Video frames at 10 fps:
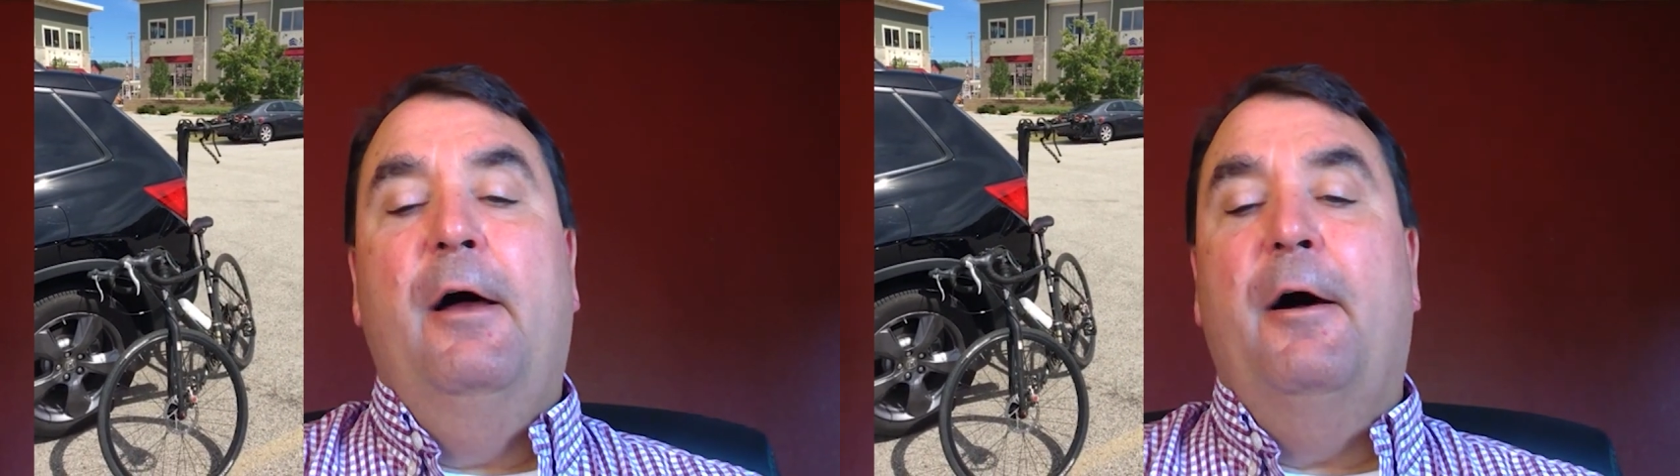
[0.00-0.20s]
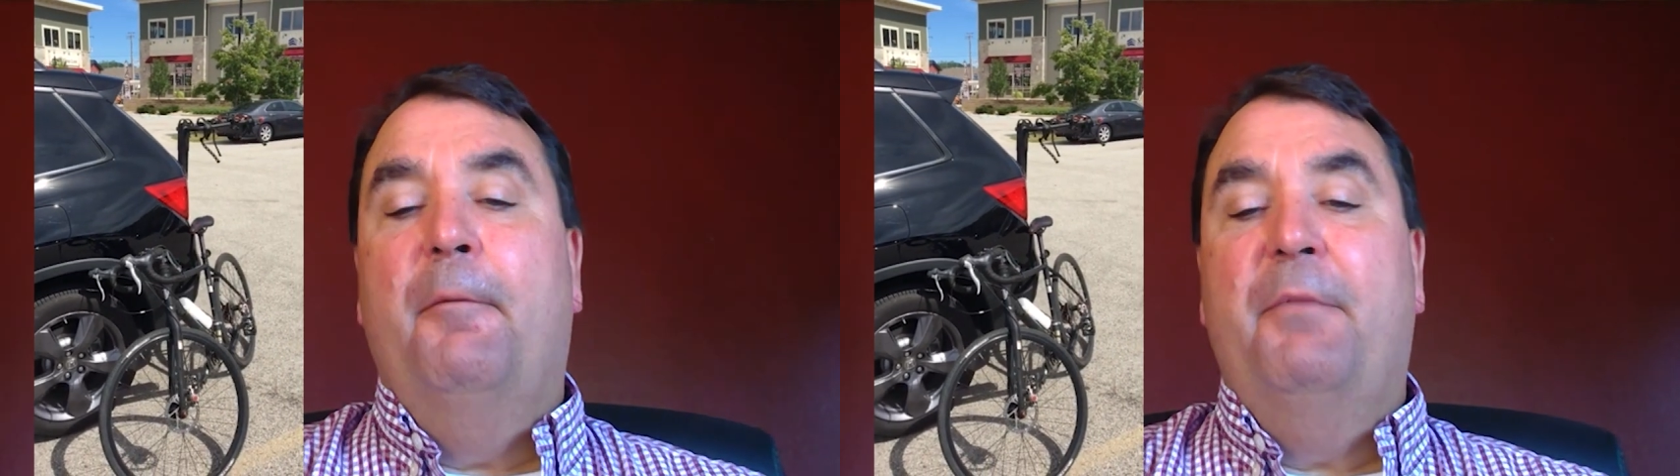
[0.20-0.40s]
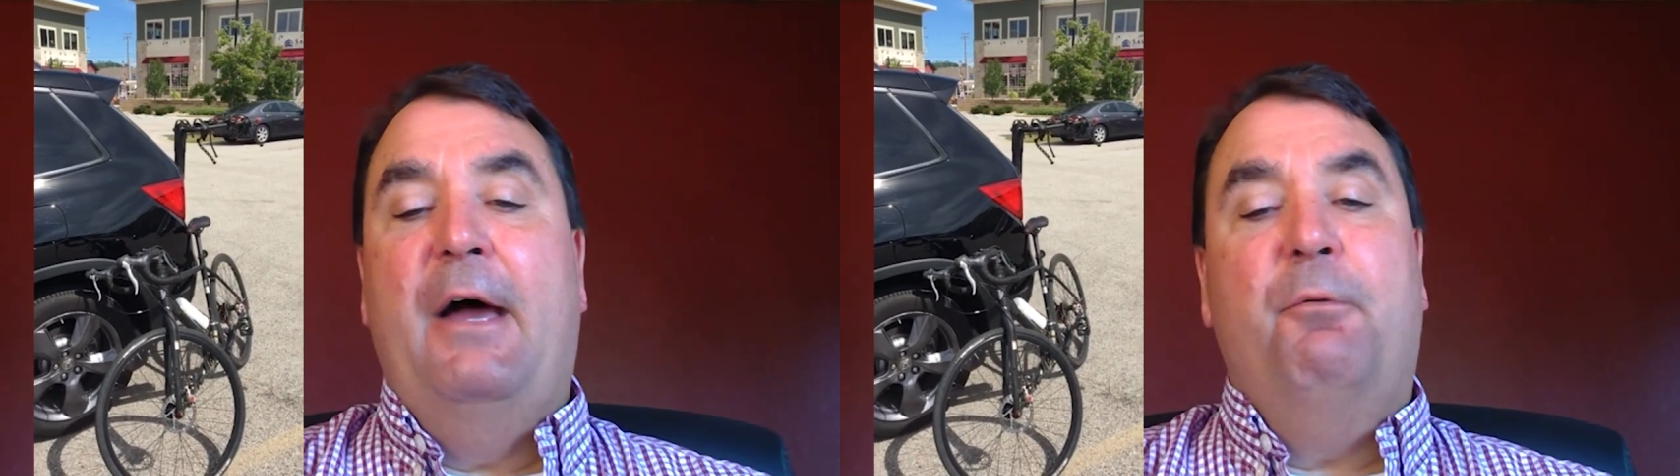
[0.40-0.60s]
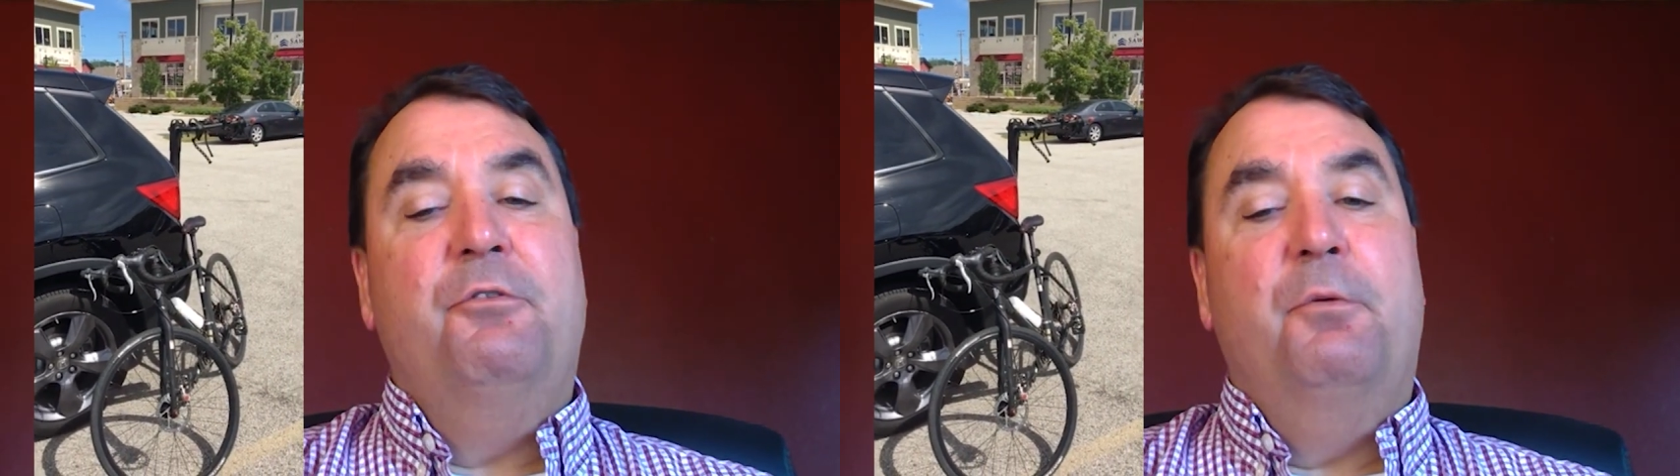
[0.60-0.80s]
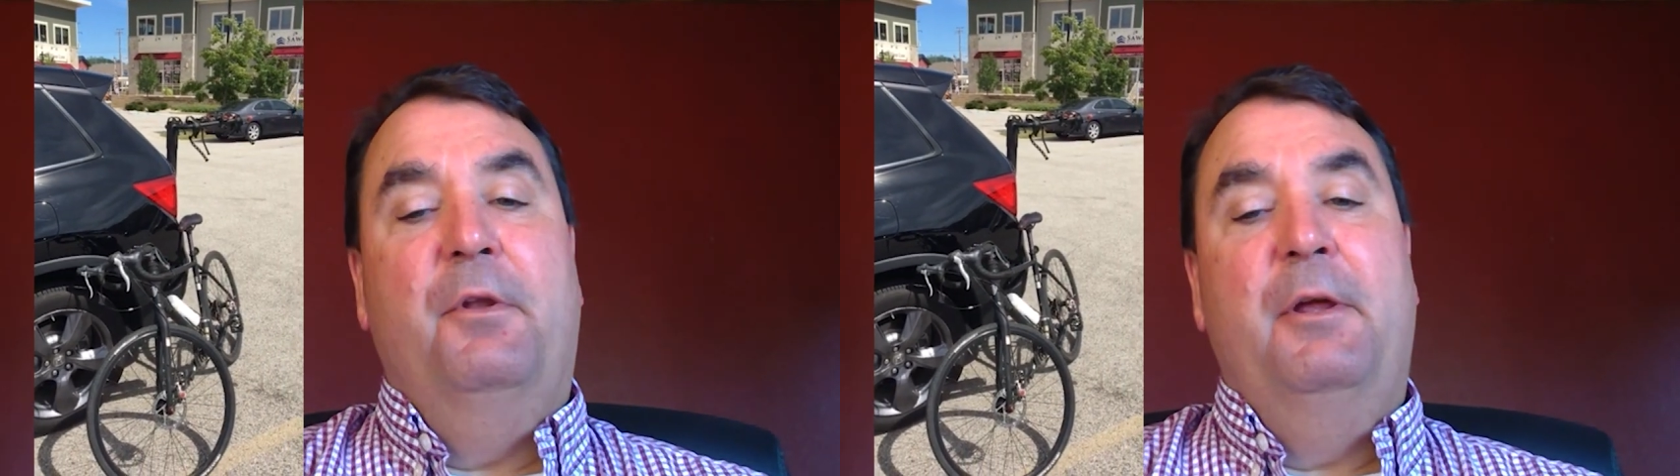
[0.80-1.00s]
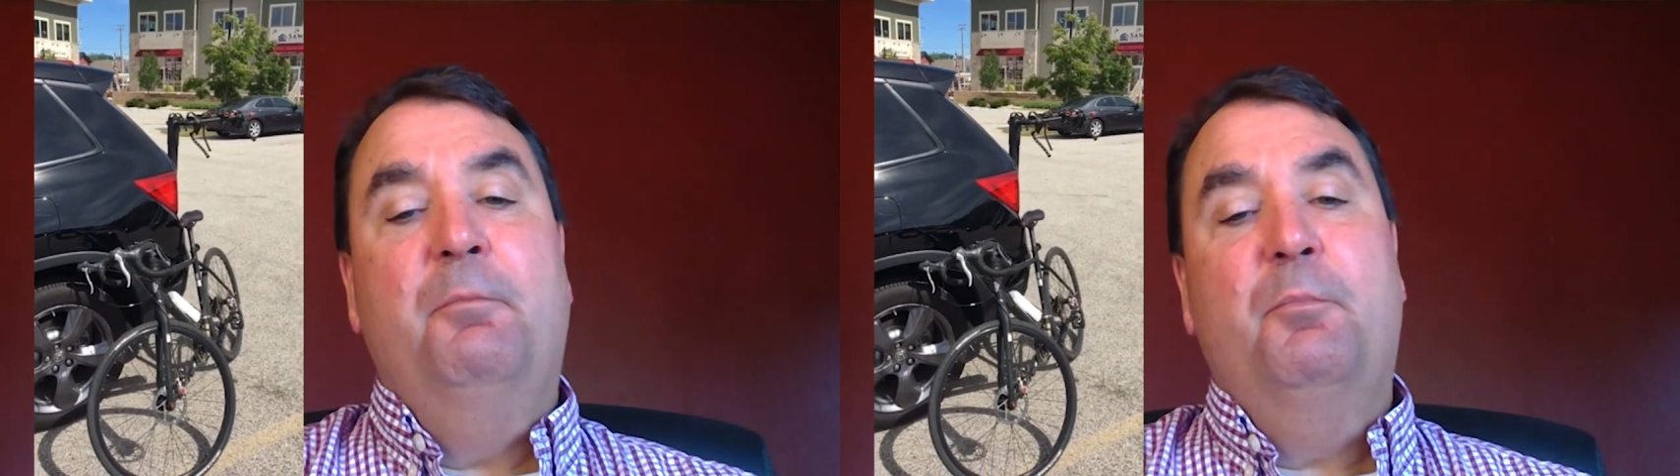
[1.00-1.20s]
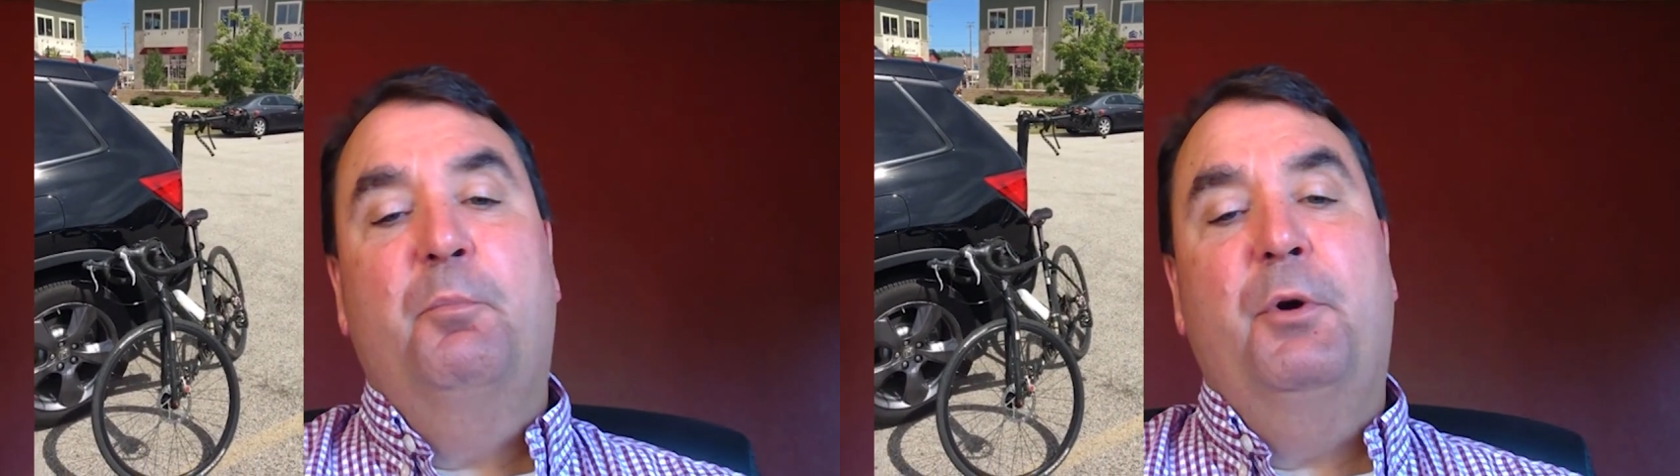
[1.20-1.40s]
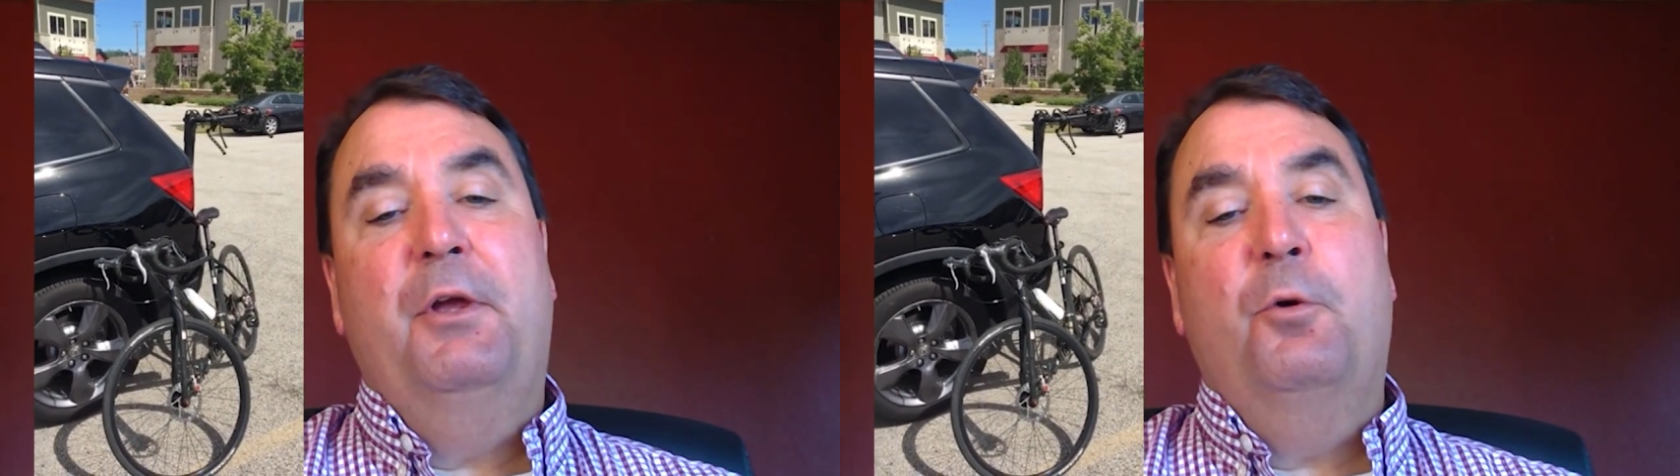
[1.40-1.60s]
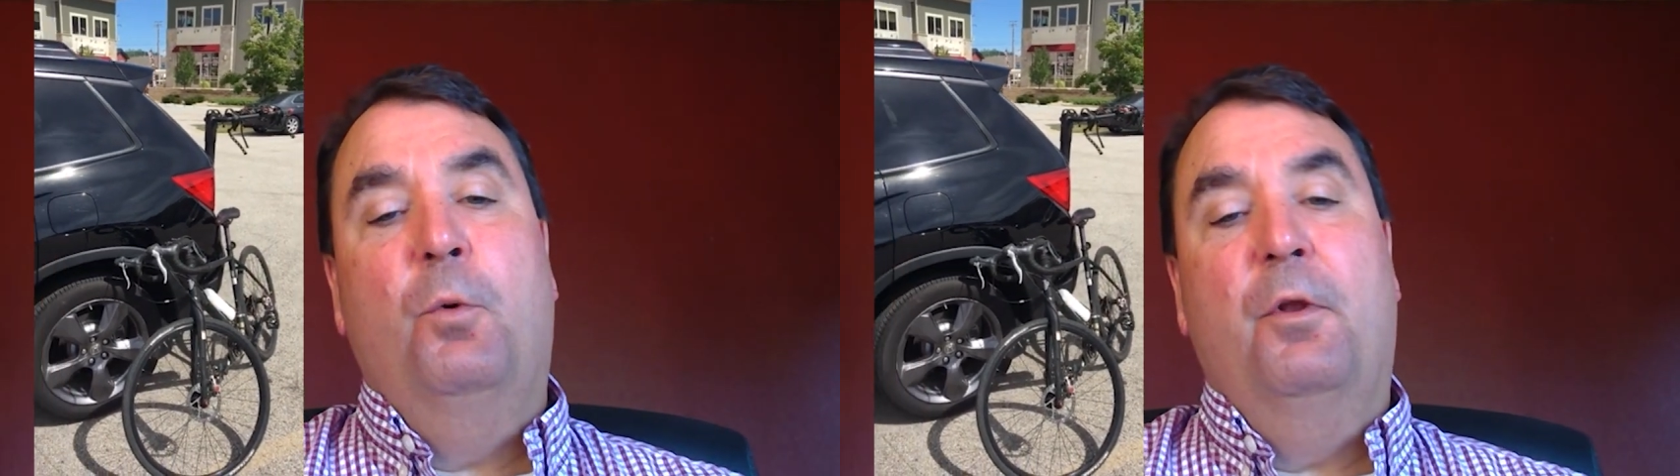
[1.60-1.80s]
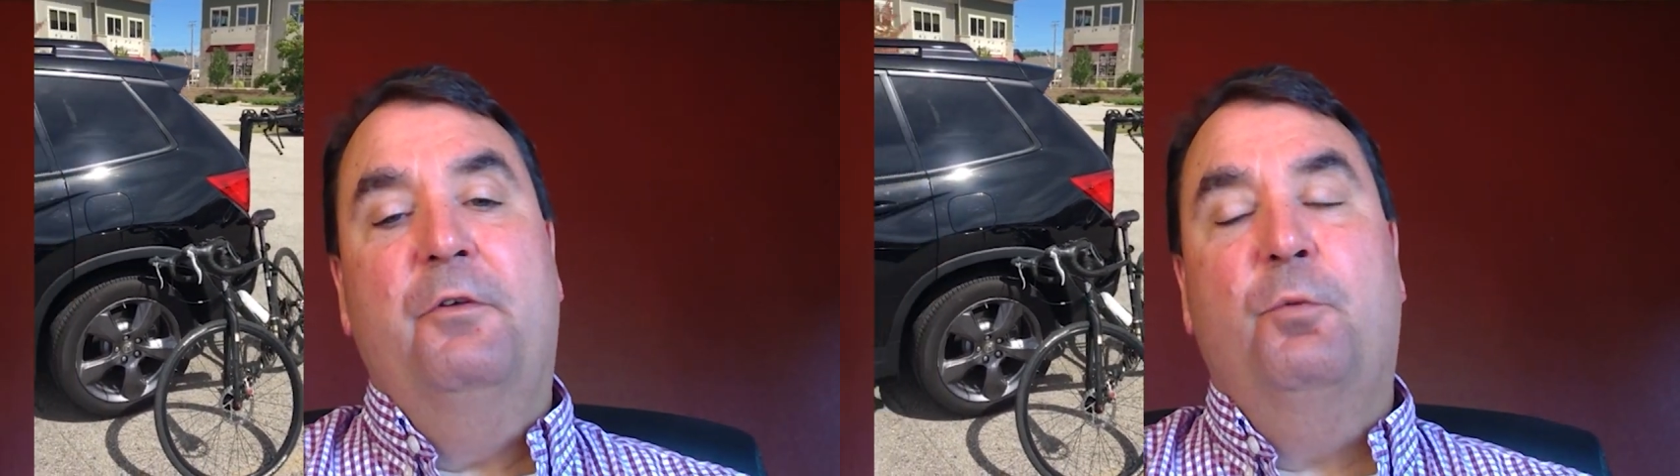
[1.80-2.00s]
That was really pretty
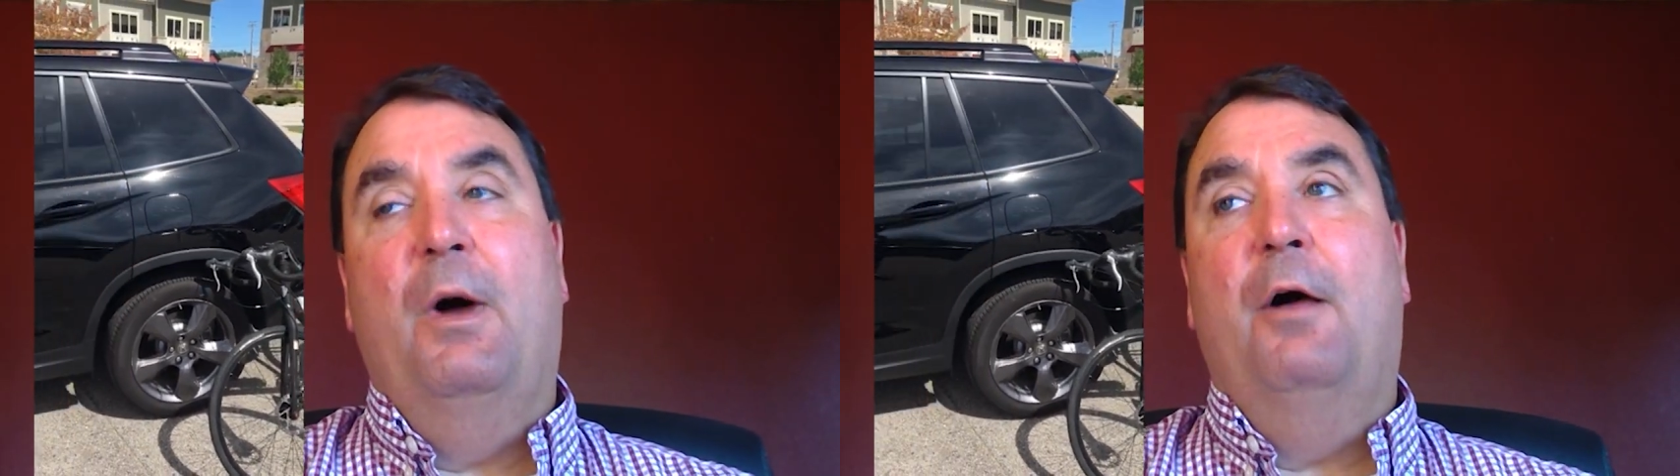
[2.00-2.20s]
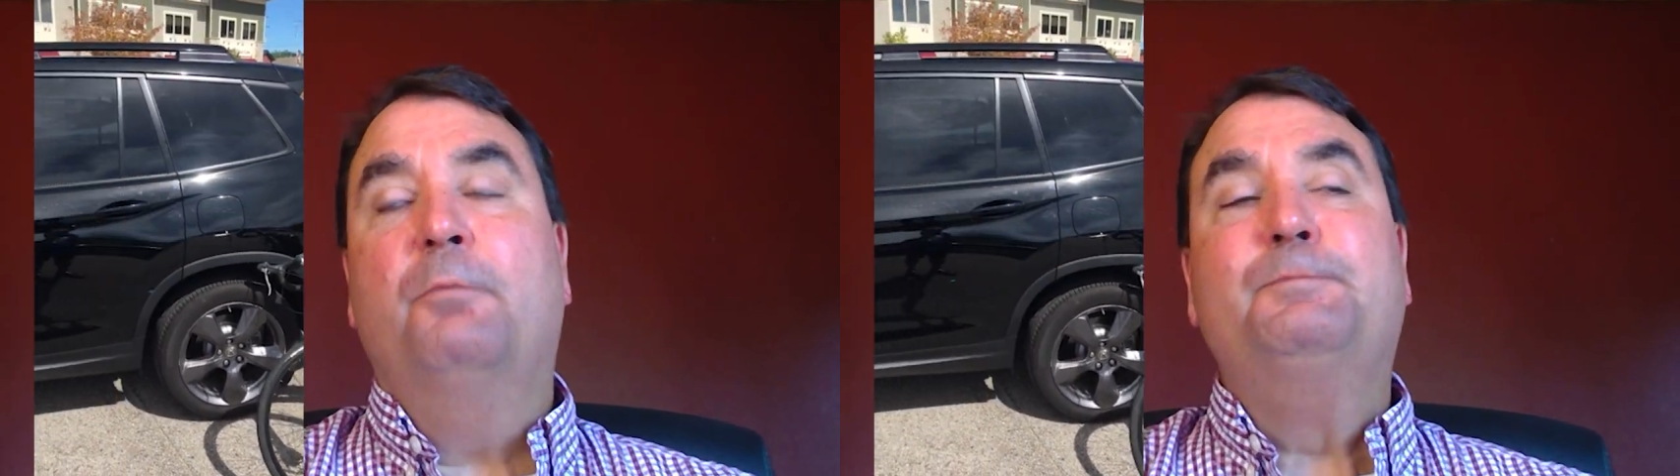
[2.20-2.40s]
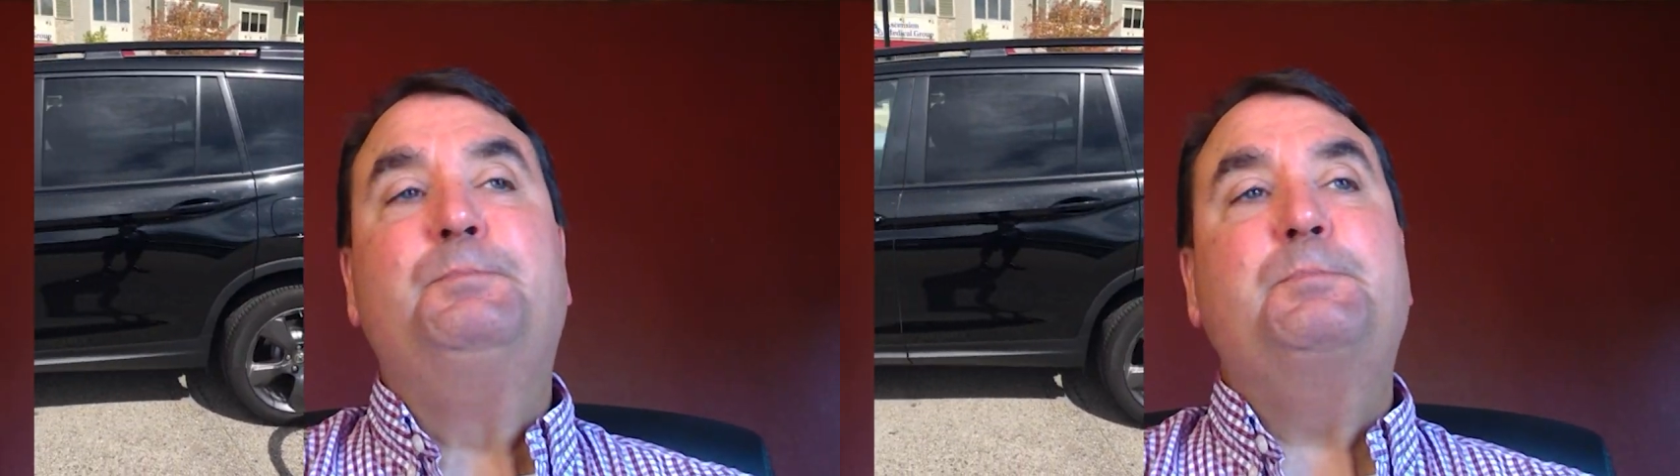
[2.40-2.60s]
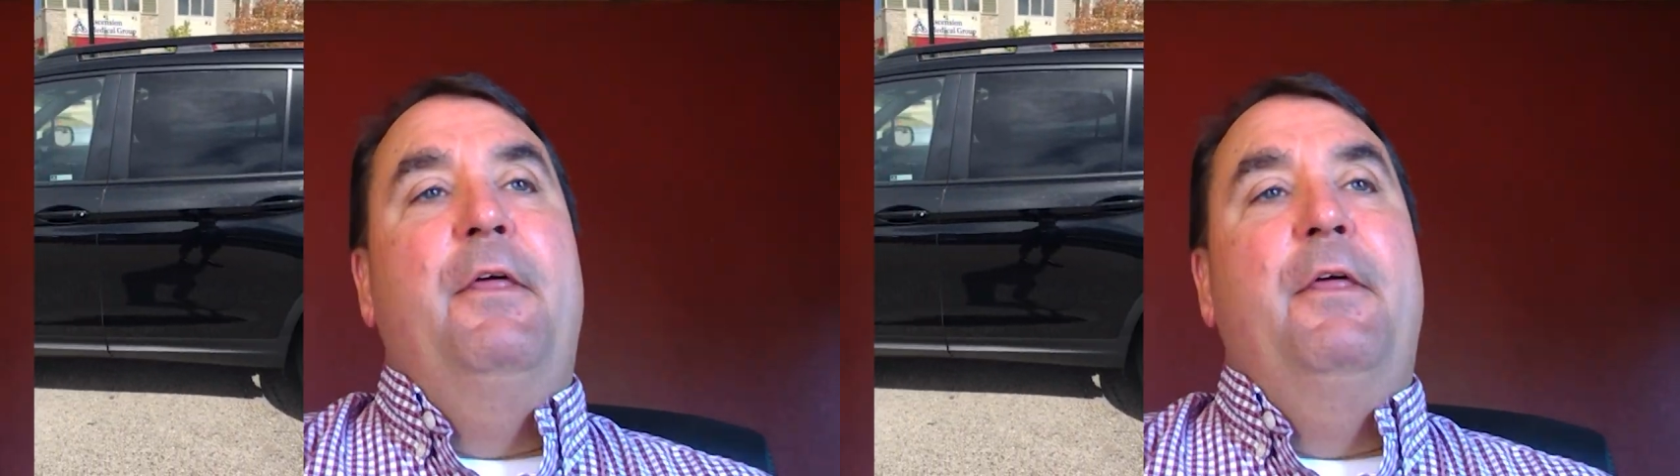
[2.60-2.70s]
cool as well.